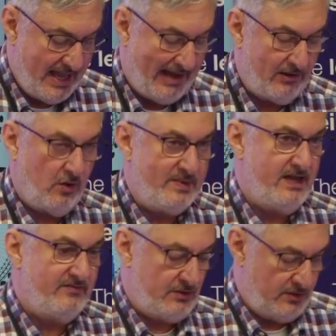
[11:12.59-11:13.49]
our
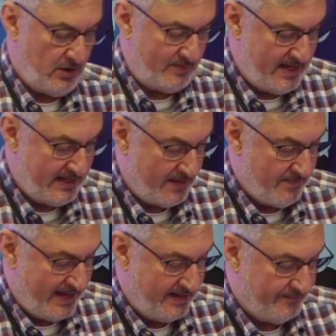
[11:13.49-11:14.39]
Lobbying for Good Lobbying campaign.